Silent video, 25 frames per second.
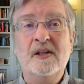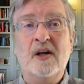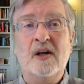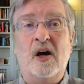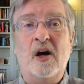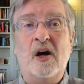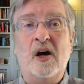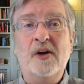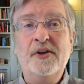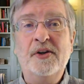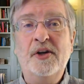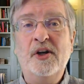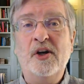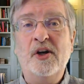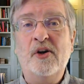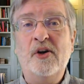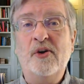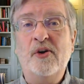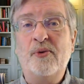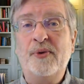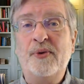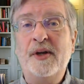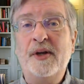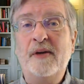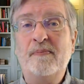Or you can go
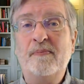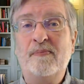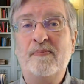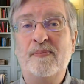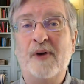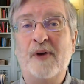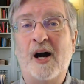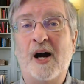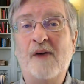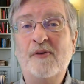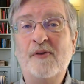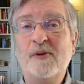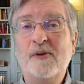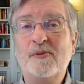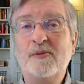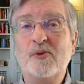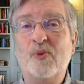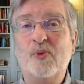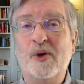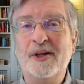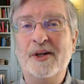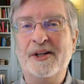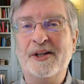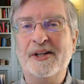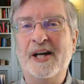and read Proverbs
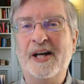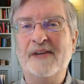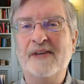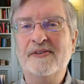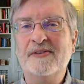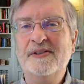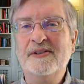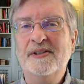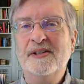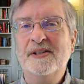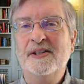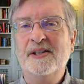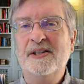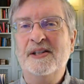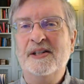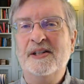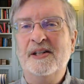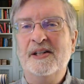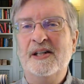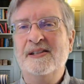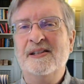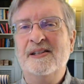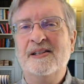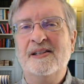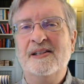111
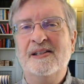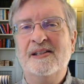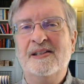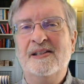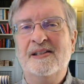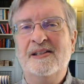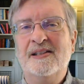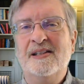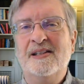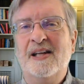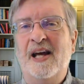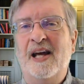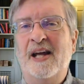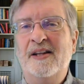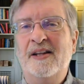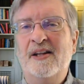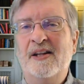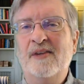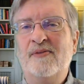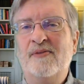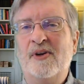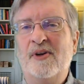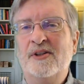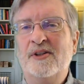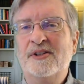and
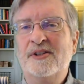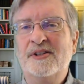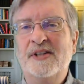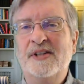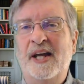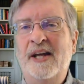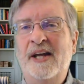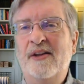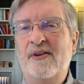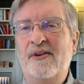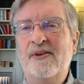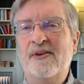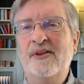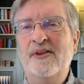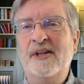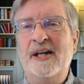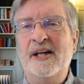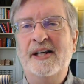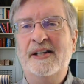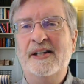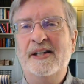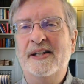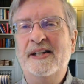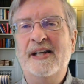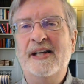then verses 8 through
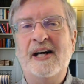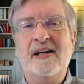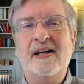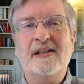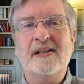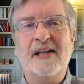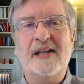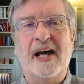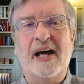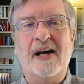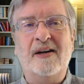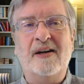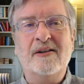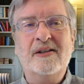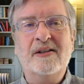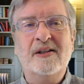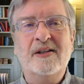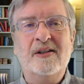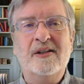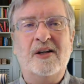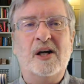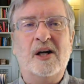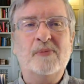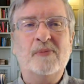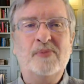19 out loud,
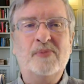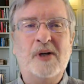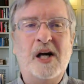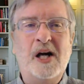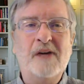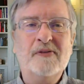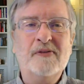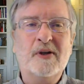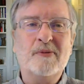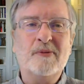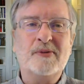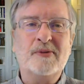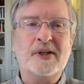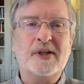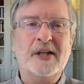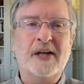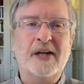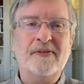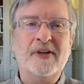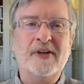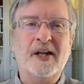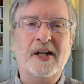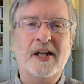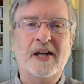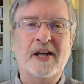or Proverbs
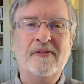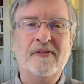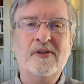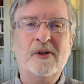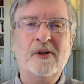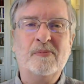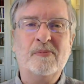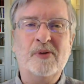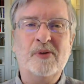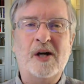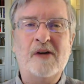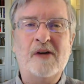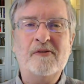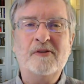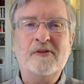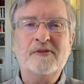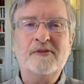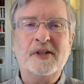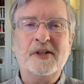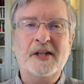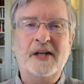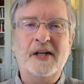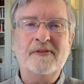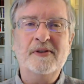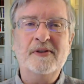11:11 or Proverbs
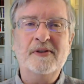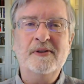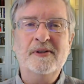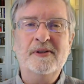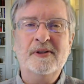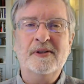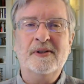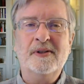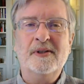11